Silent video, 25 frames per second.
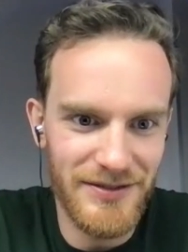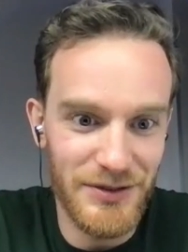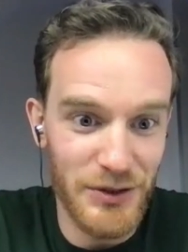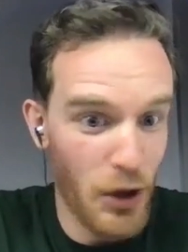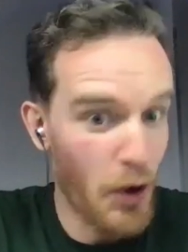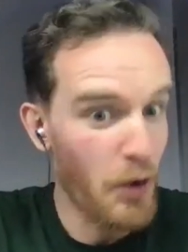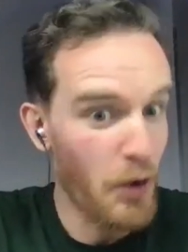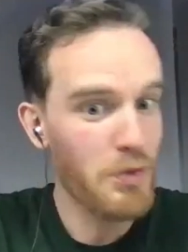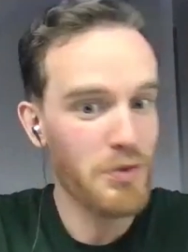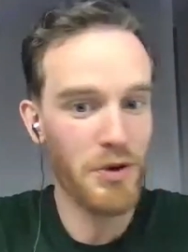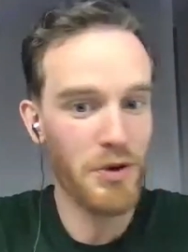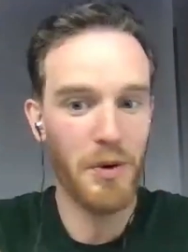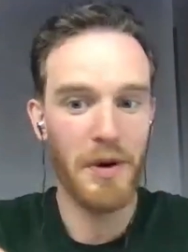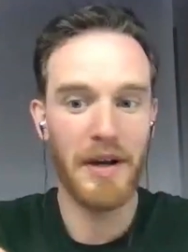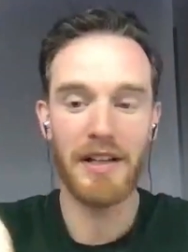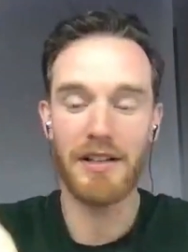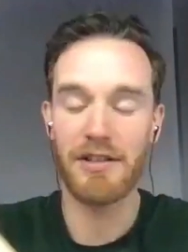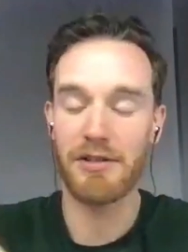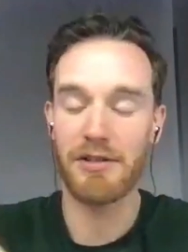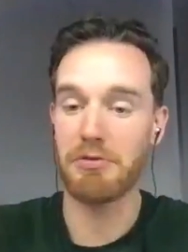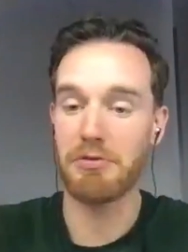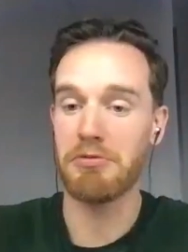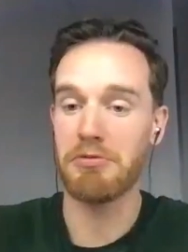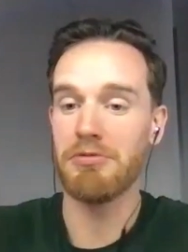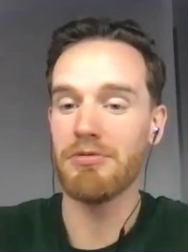No, no
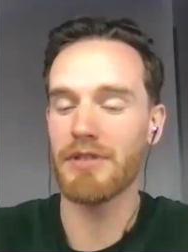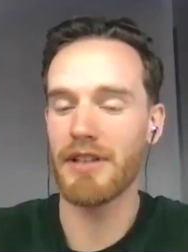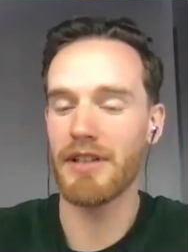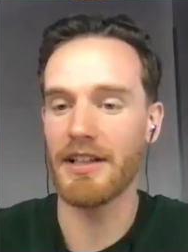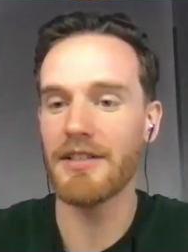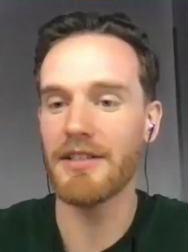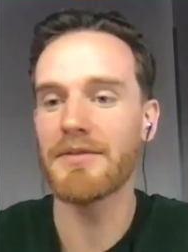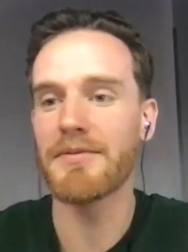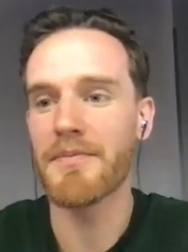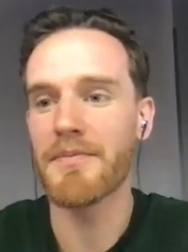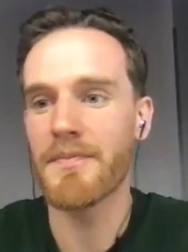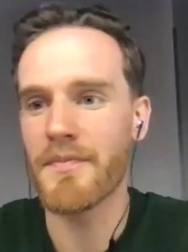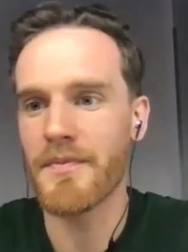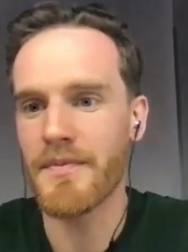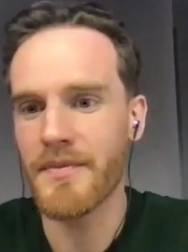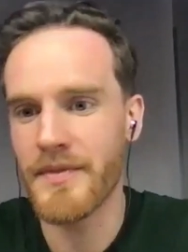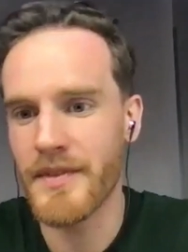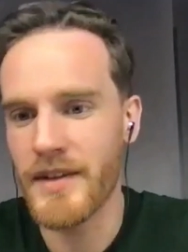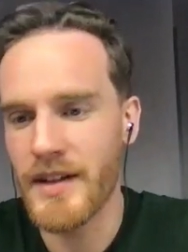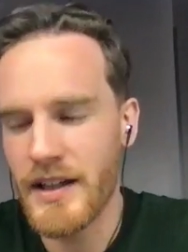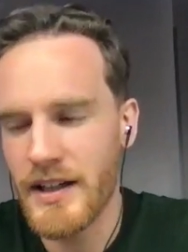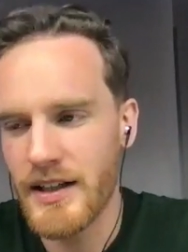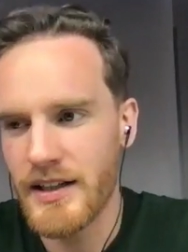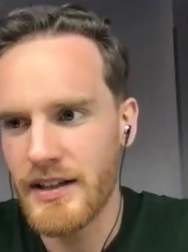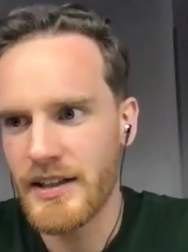Okay.
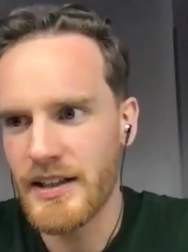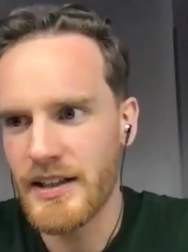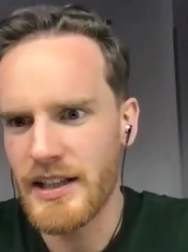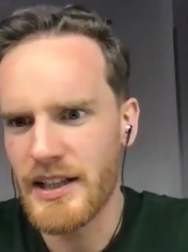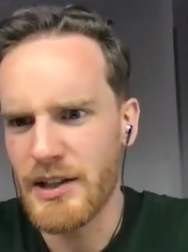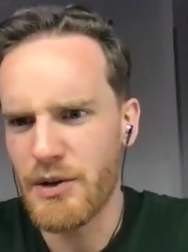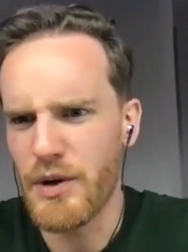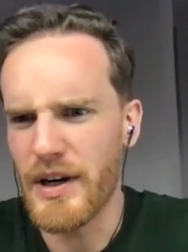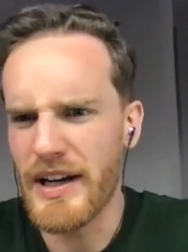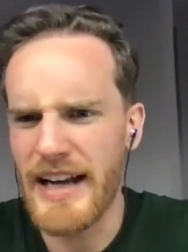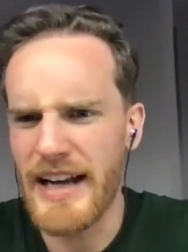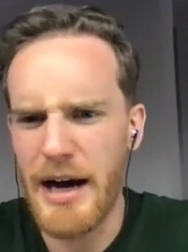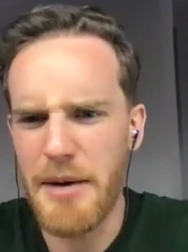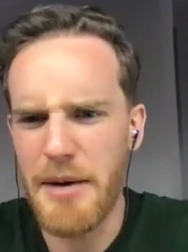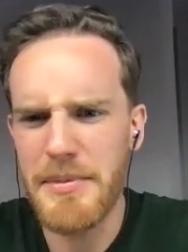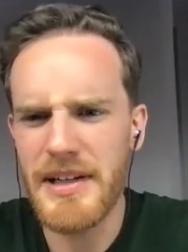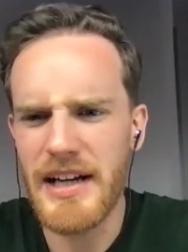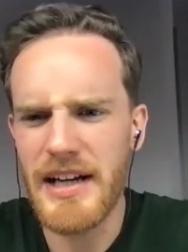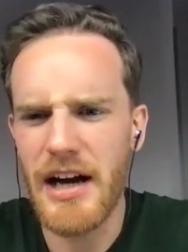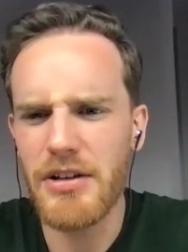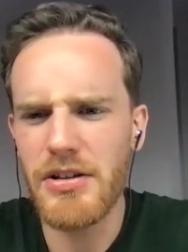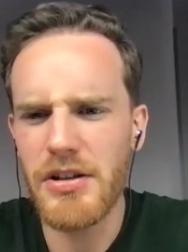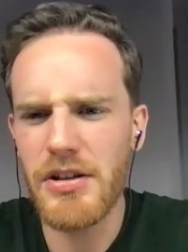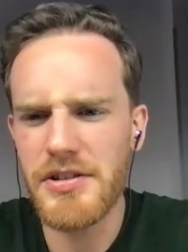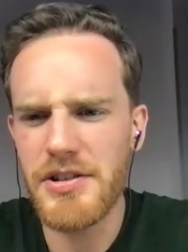Well, and how much?
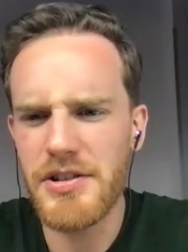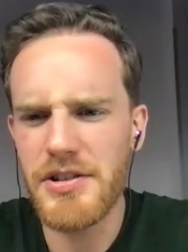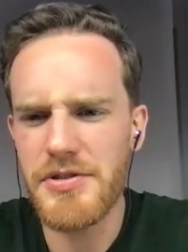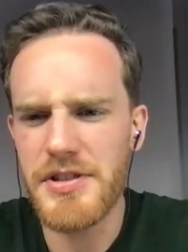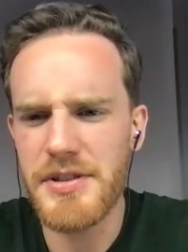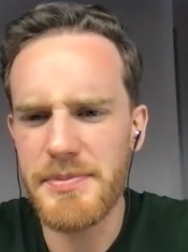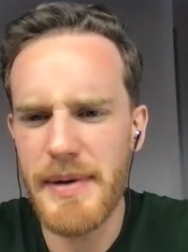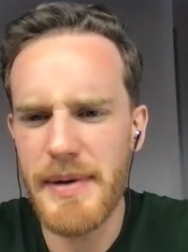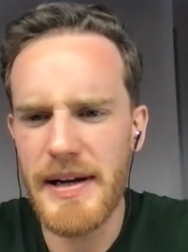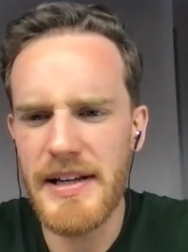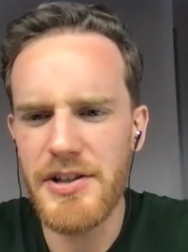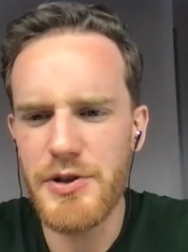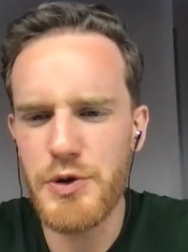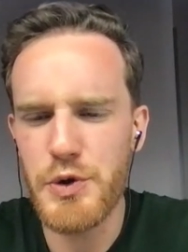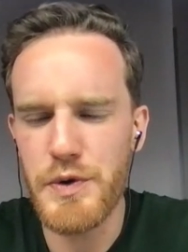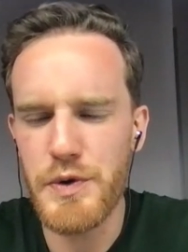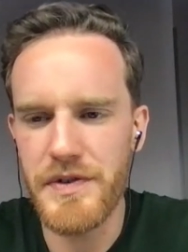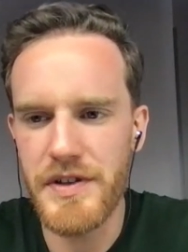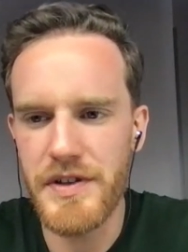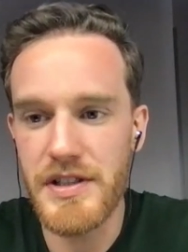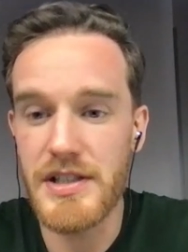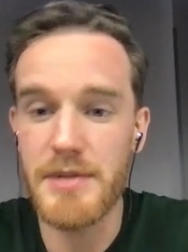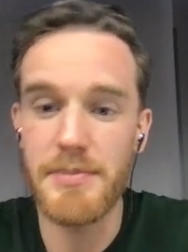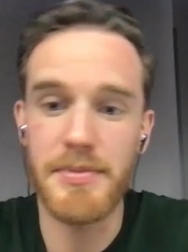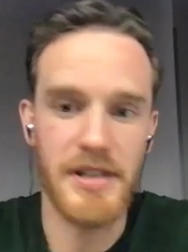How long did you spend in
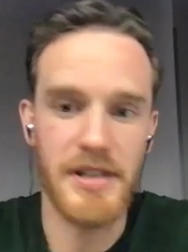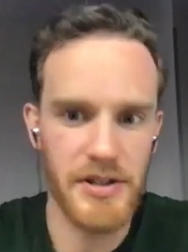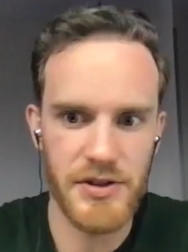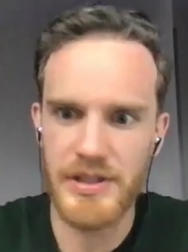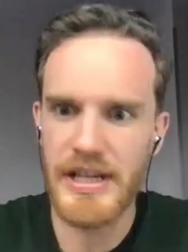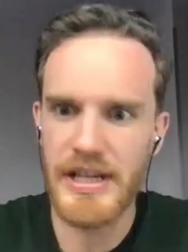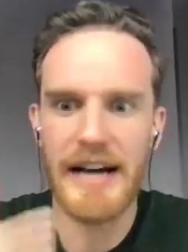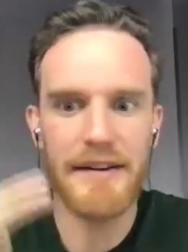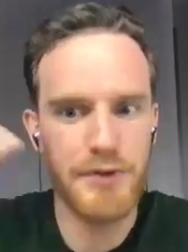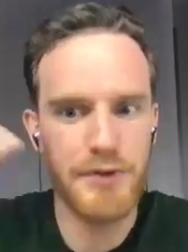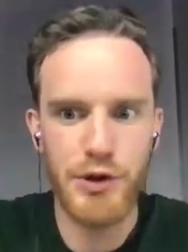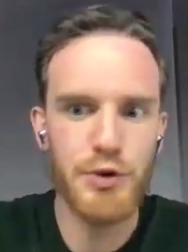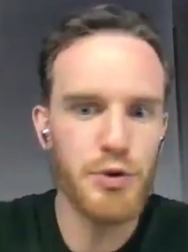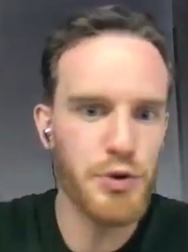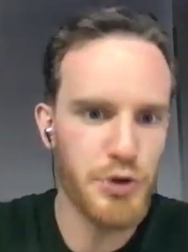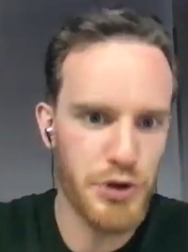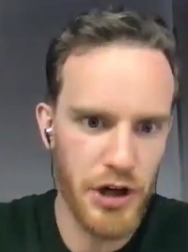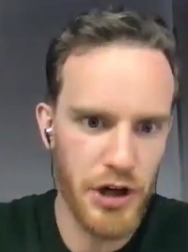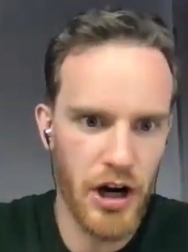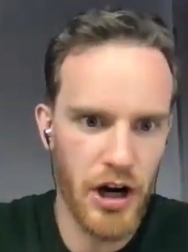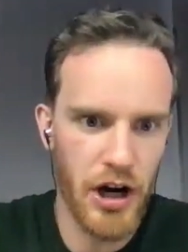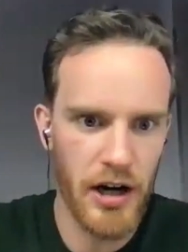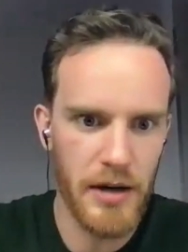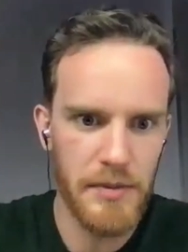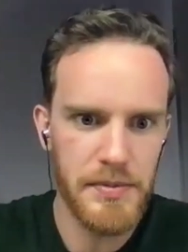university? Because you have two
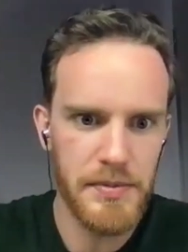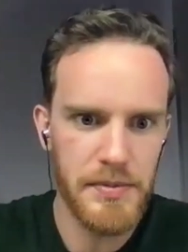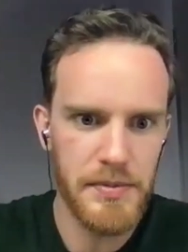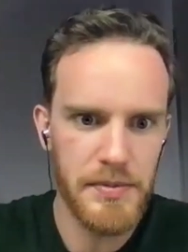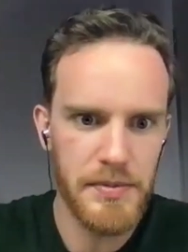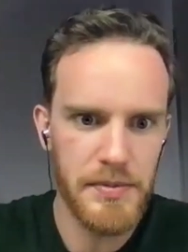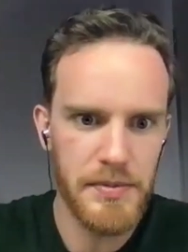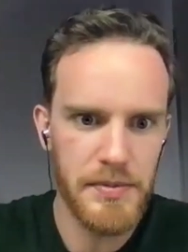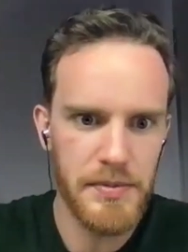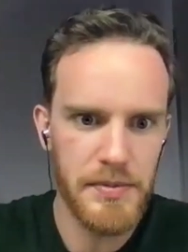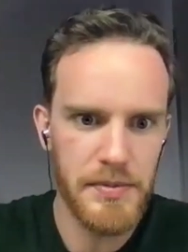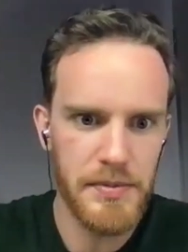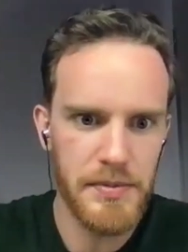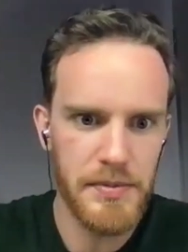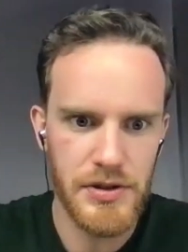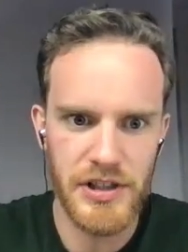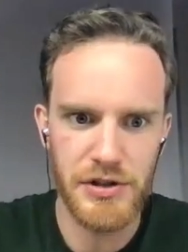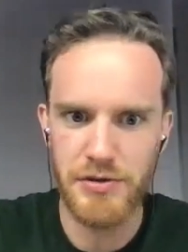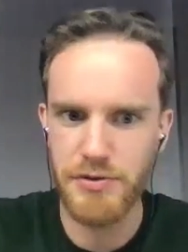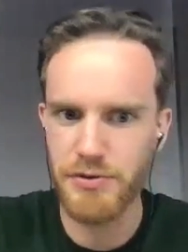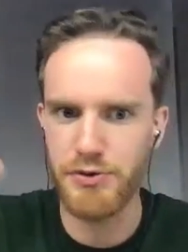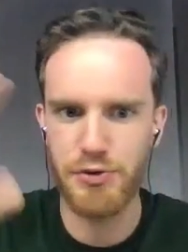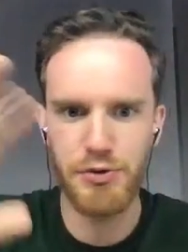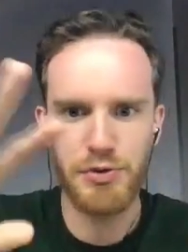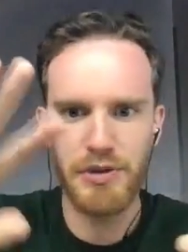jobs.
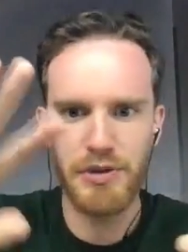So